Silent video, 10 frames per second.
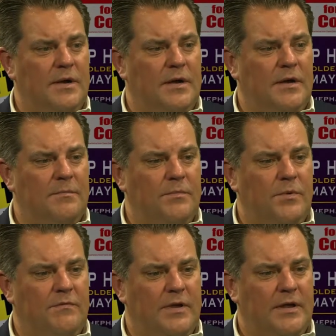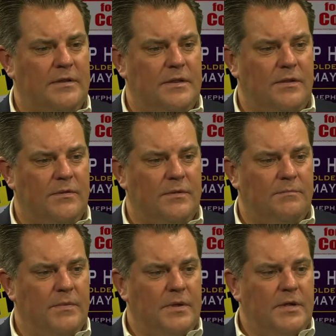Um, we've got, you know, the
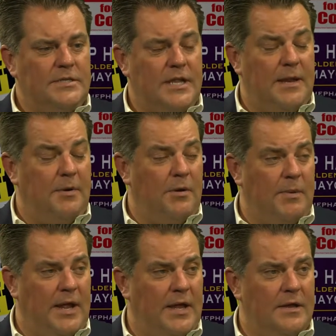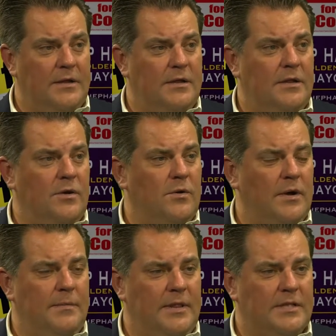teddy bear band. Oh, you know, right.
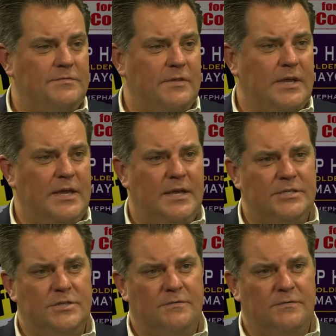I mean, that's for the kids.